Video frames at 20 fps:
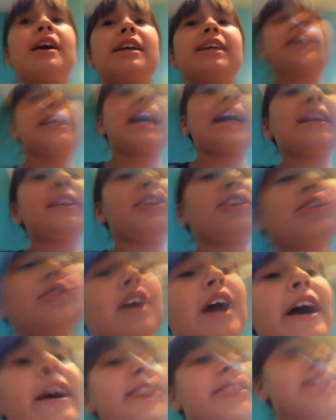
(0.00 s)
can you
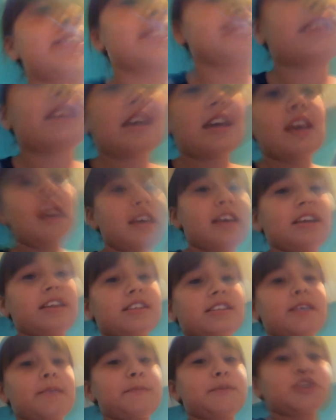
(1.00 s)
guys
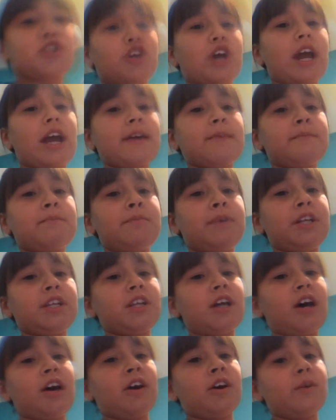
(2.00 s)
subscribe
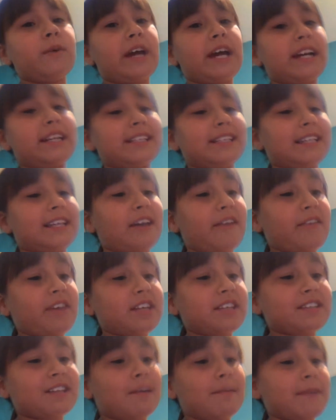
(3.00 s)
below and give us
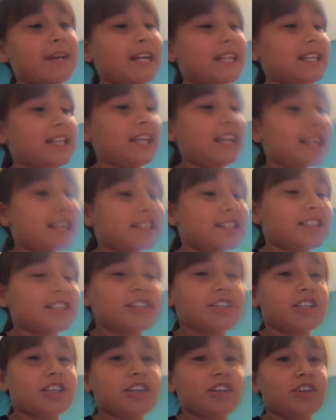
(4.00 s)
some ideas and to
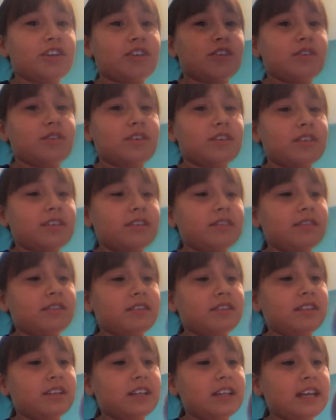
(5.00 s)
do. And hit that bell.
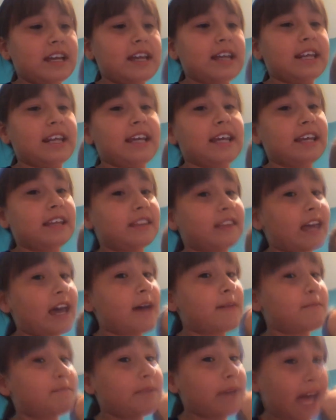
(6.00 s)
And hit, hit
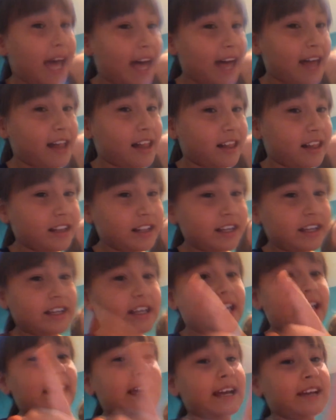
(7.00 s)
that like bell. Button.
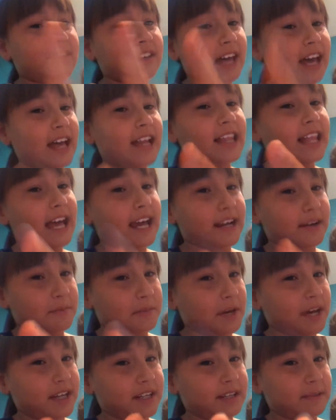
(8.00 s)
And that like
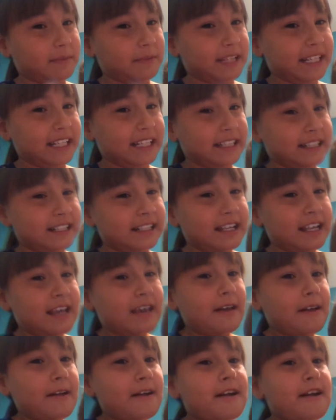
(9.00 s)
button, please.
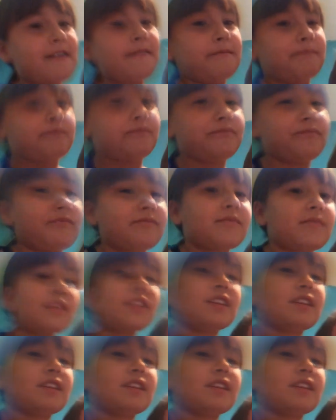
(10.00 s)
Please.